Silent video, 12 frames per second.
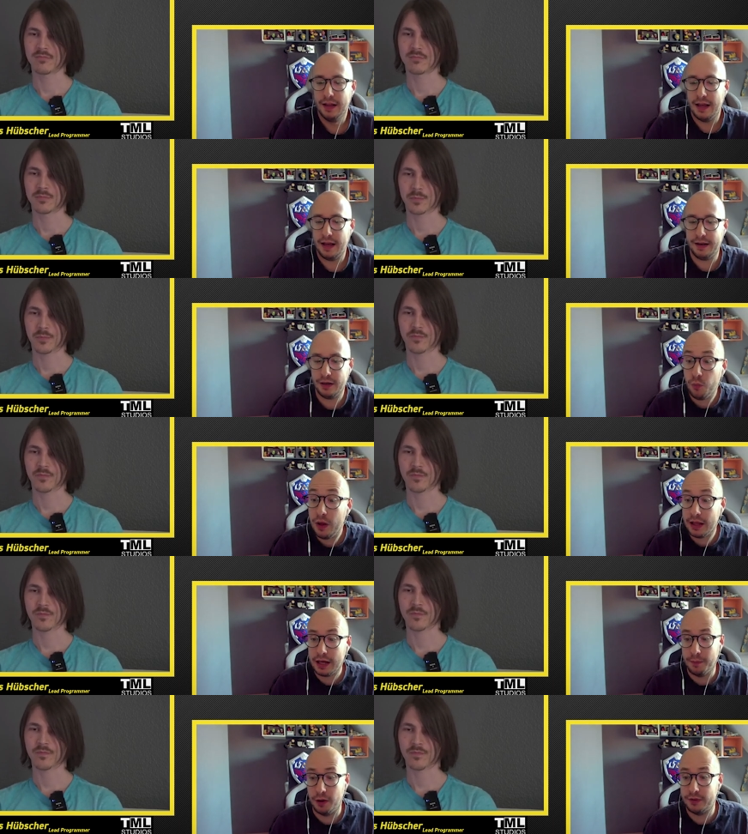Speaker 1: and it will
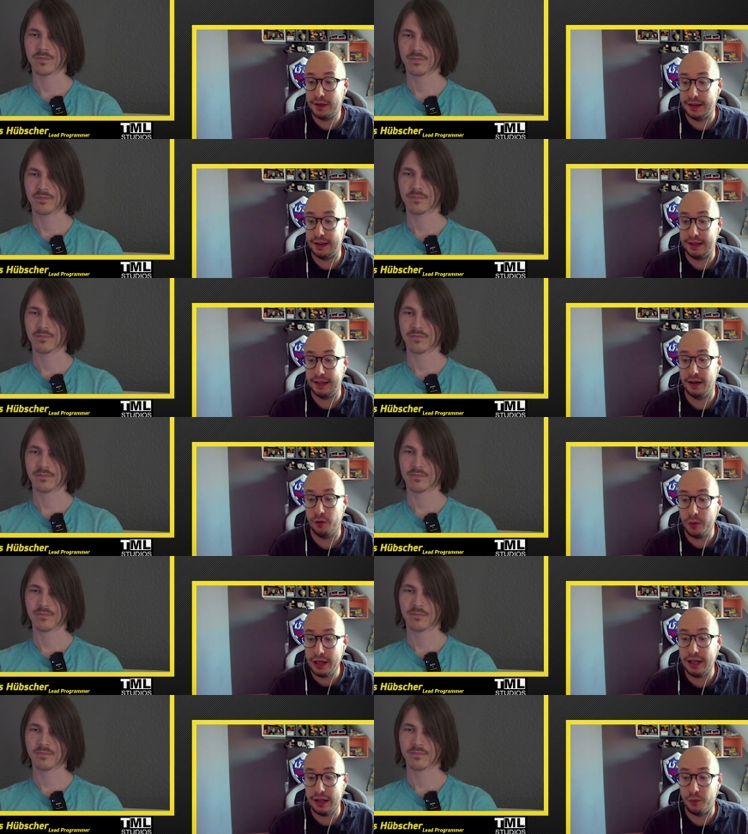come out this year.
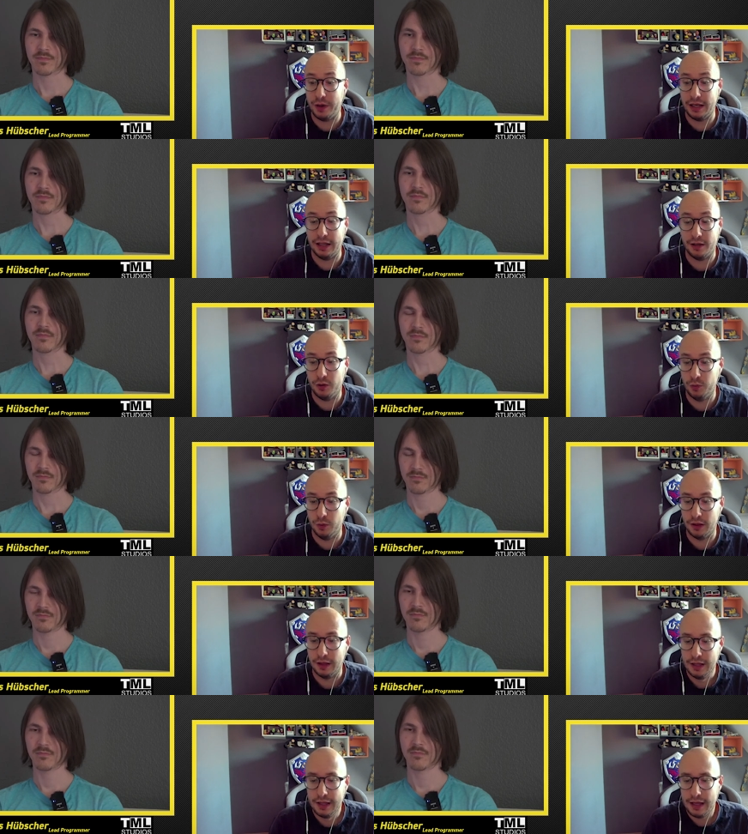Really, really cool.
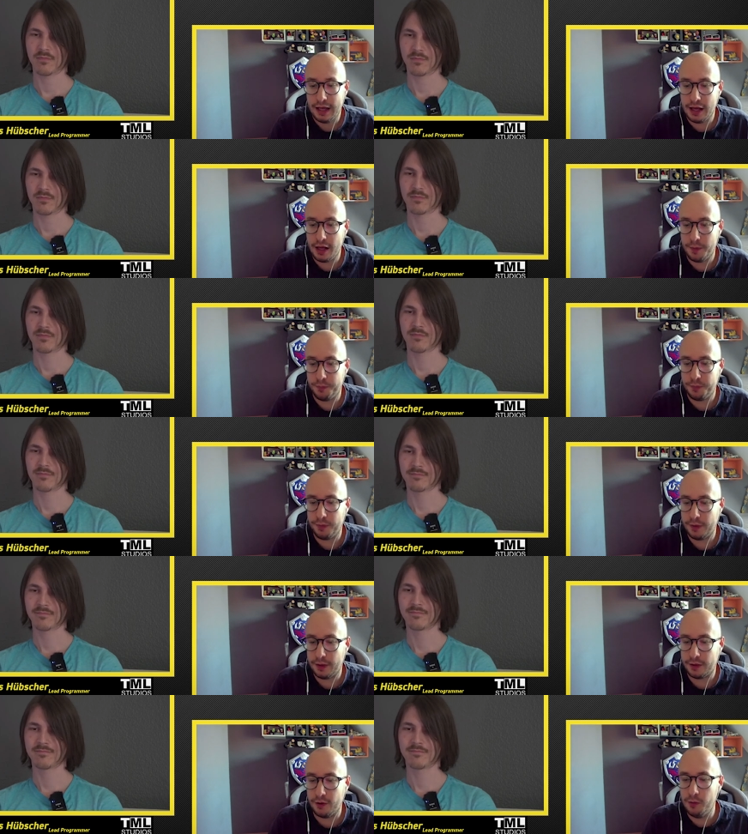Um,
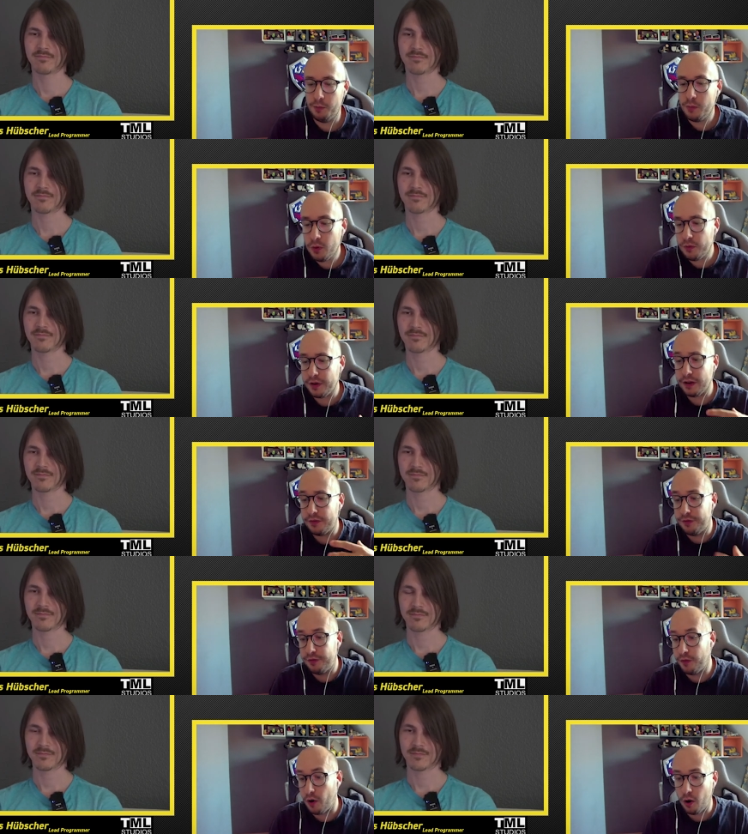so moving
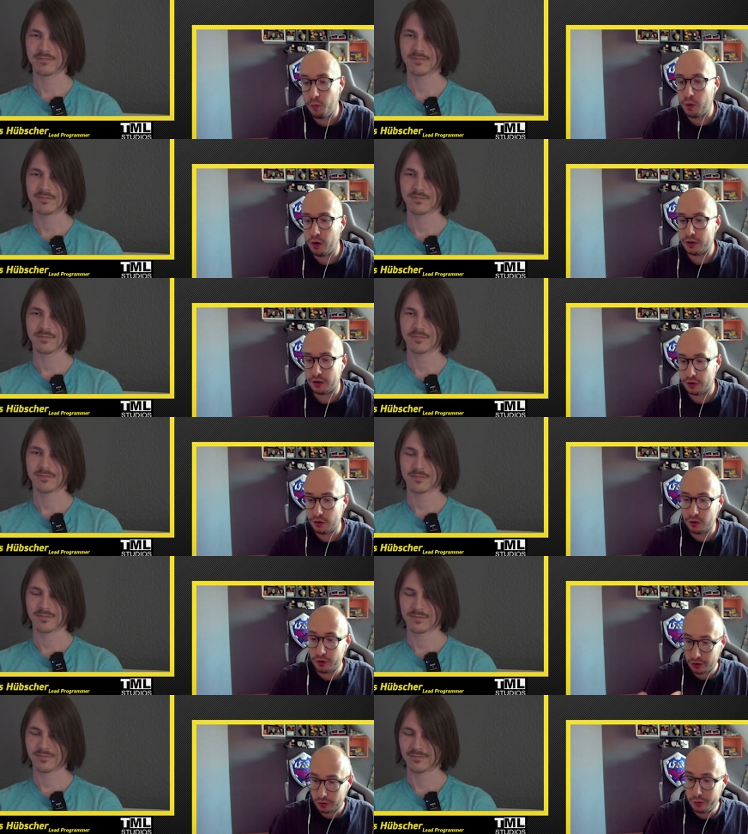forward
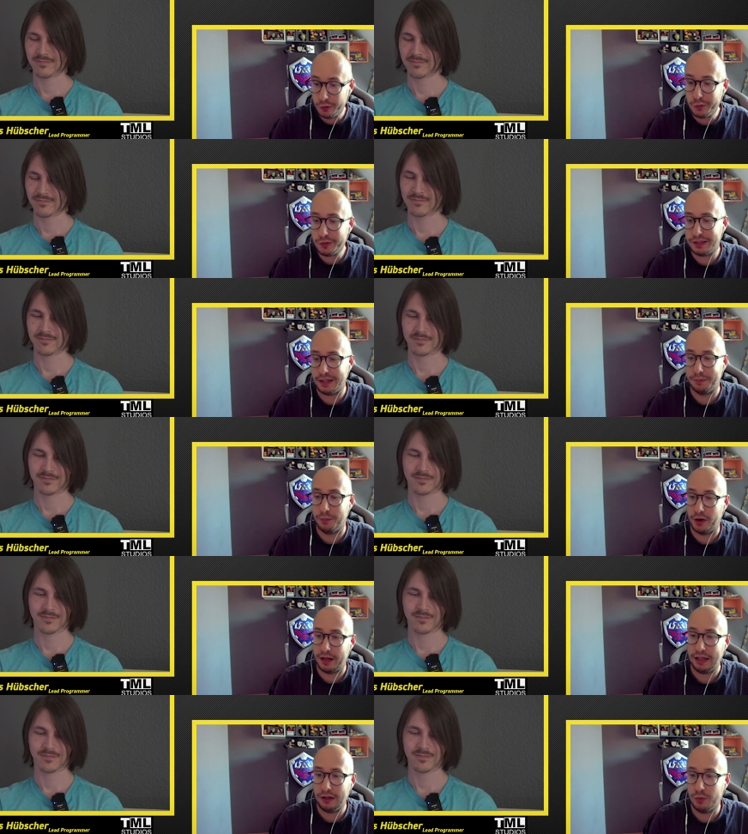to the
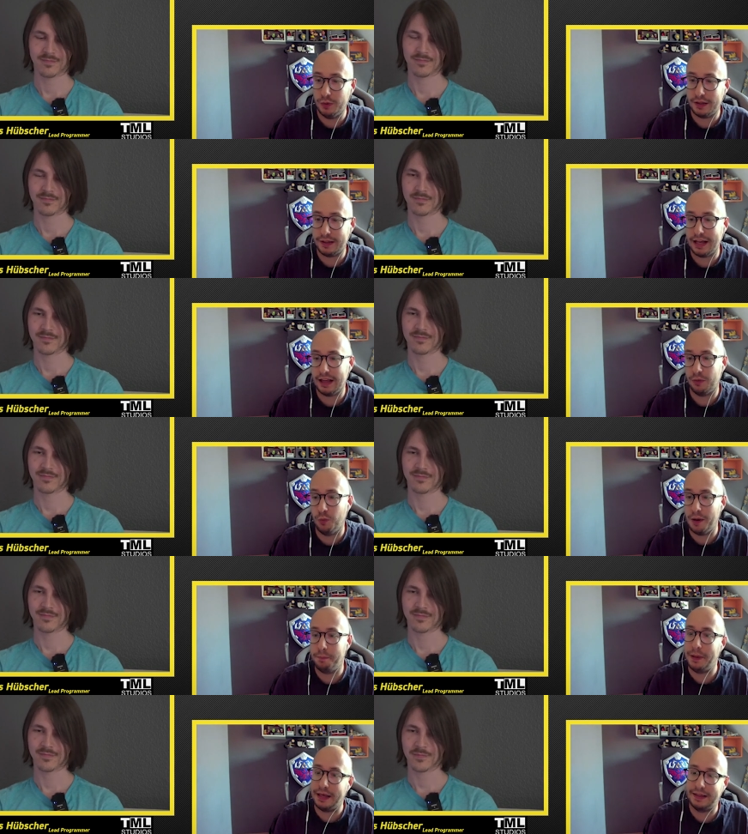modding tools, there's
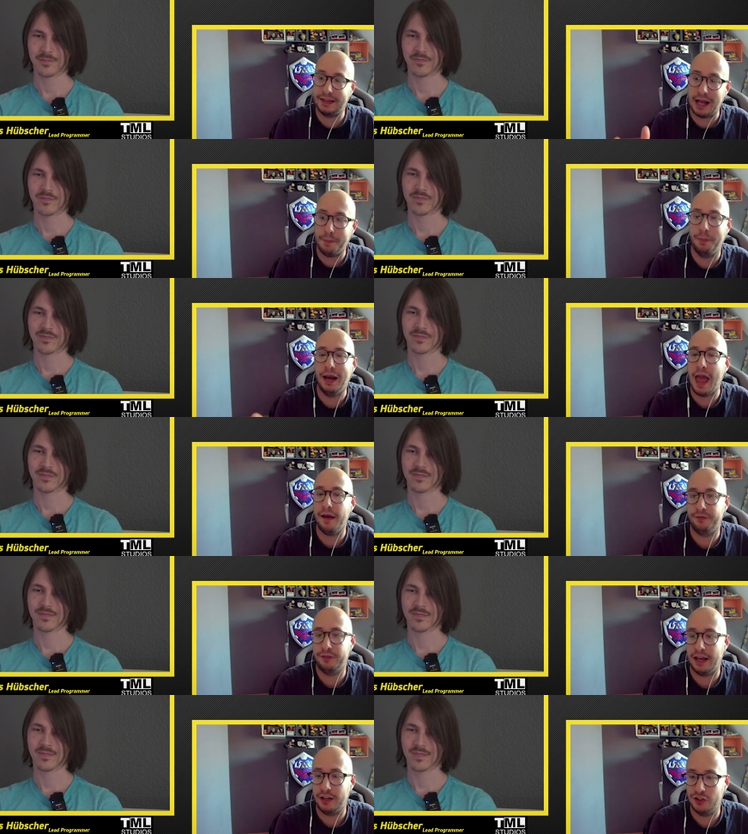one big step
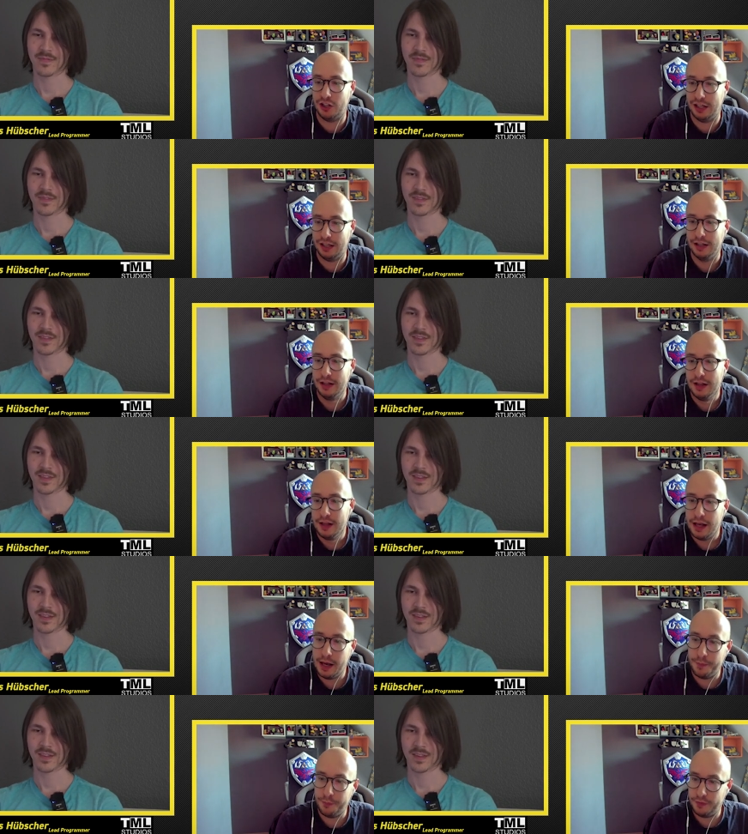left actually.
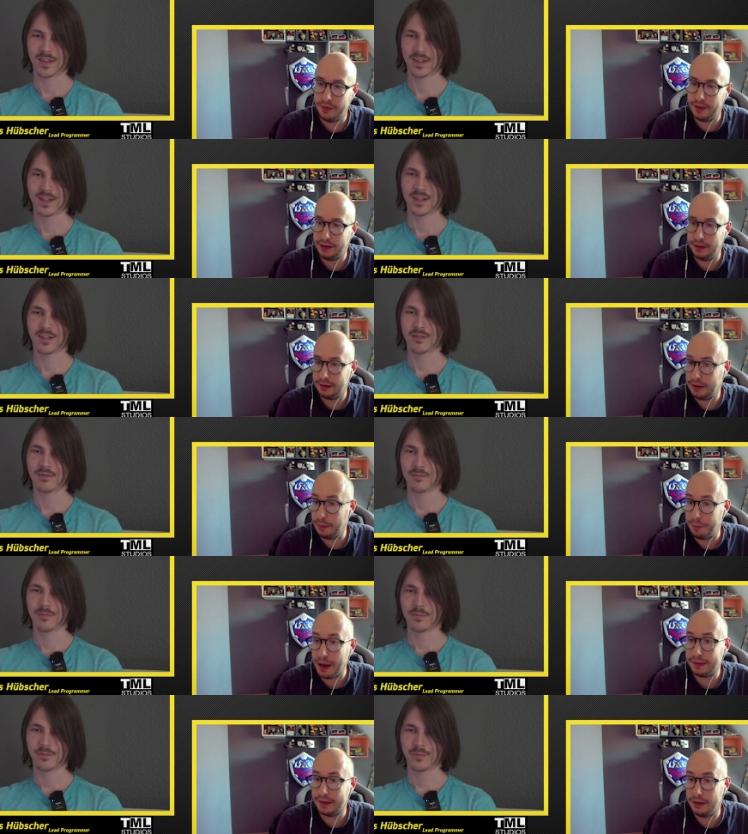Um, the
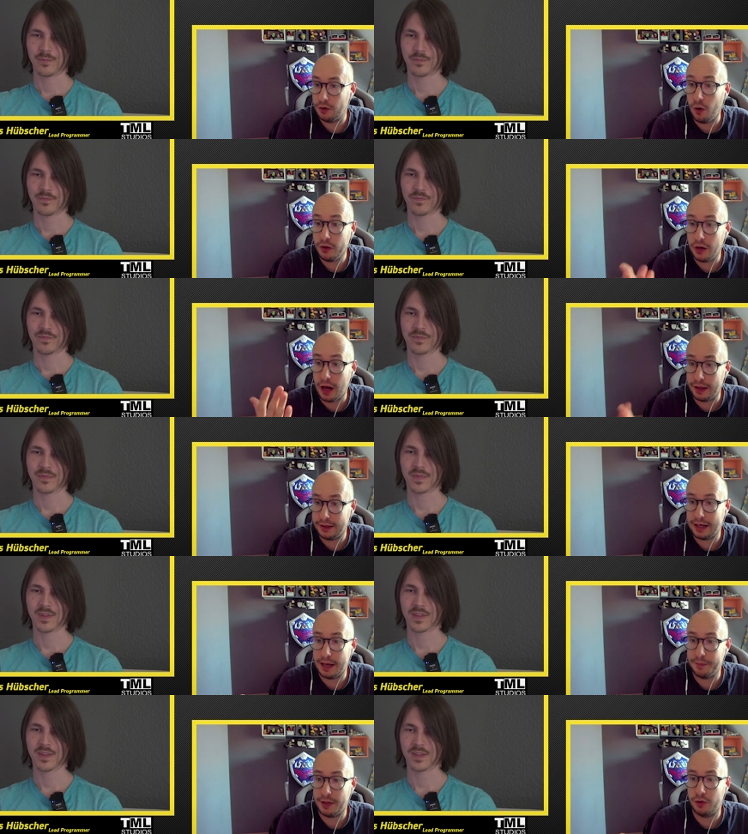bus and all your other
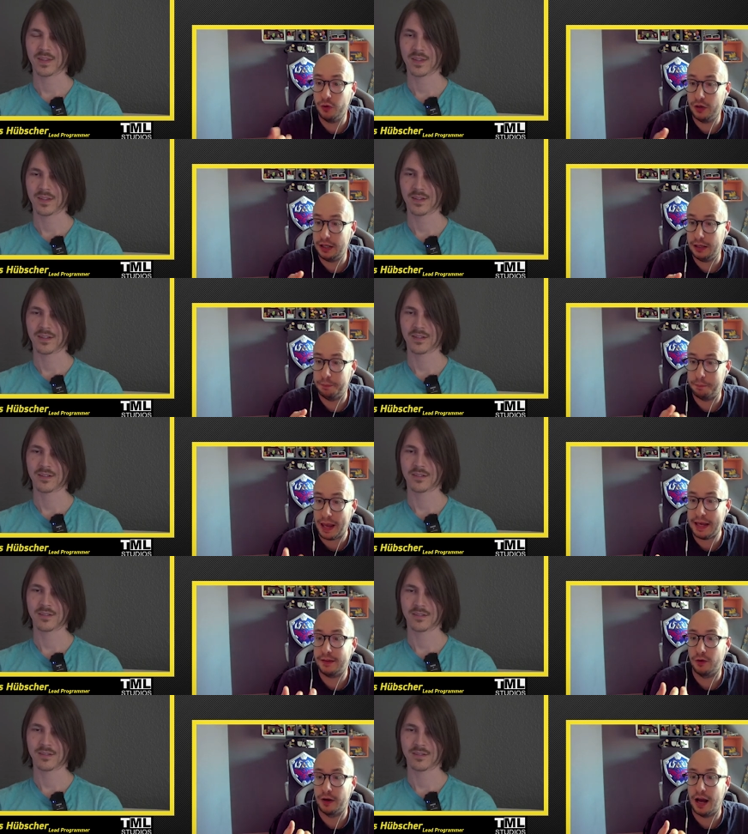games are currently
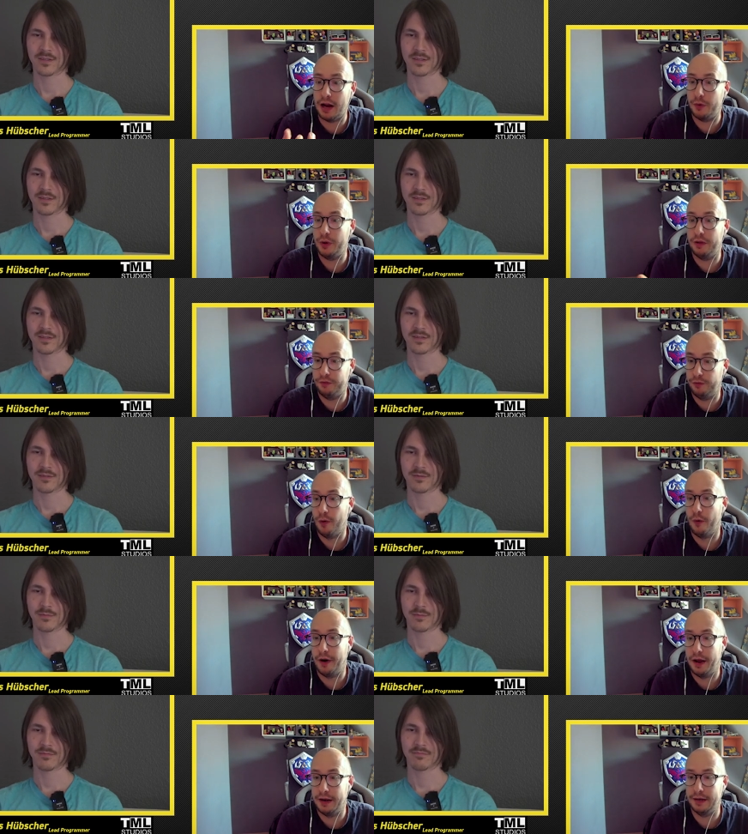based on Unreal
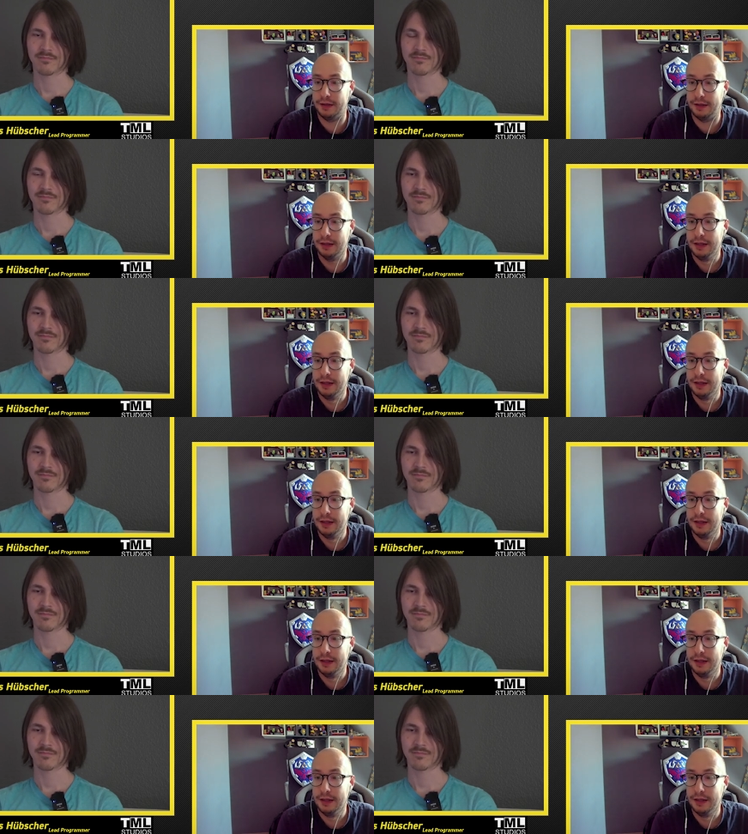4, and